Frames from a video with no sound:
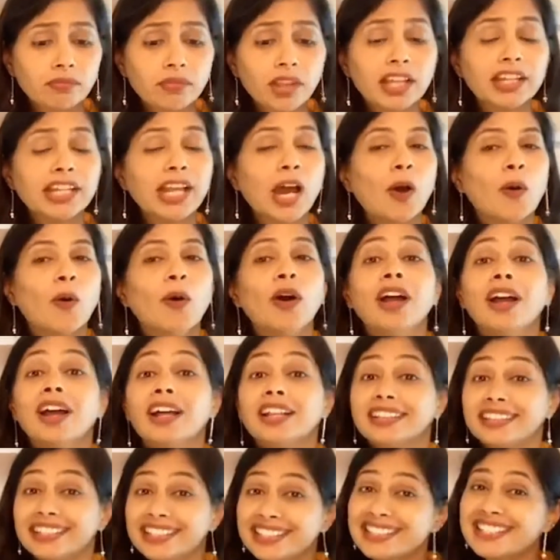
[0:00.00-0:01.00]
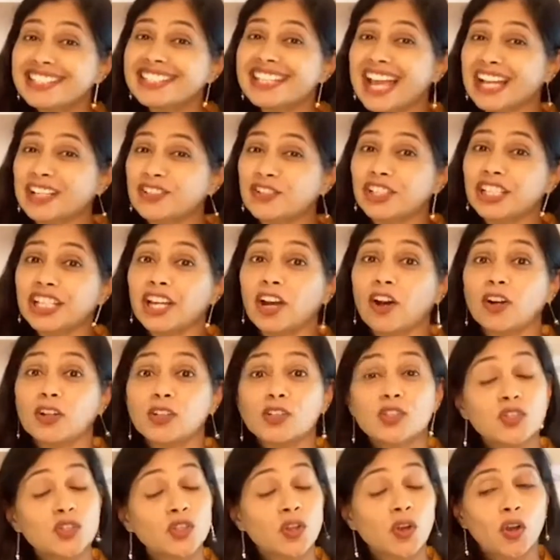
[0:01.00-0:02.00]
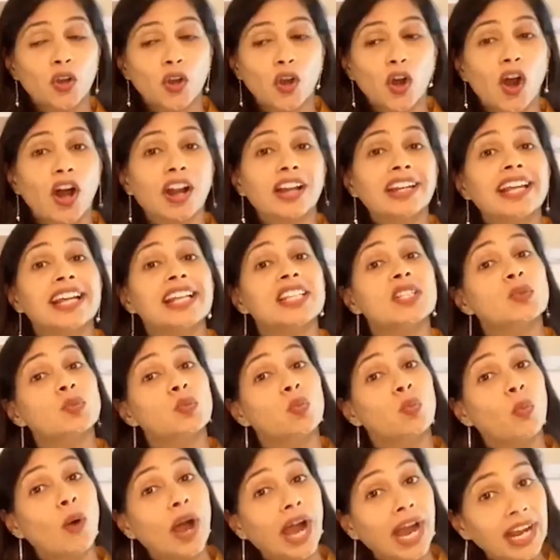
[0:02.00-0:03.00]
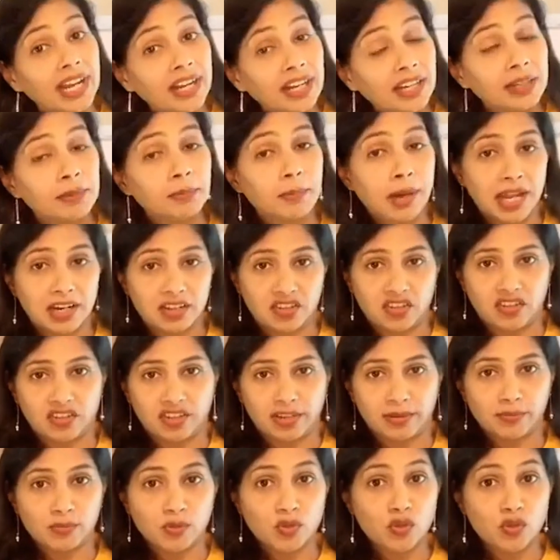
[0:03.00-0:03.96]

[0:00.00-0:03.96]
Now, this is actually also called as wild marjoram.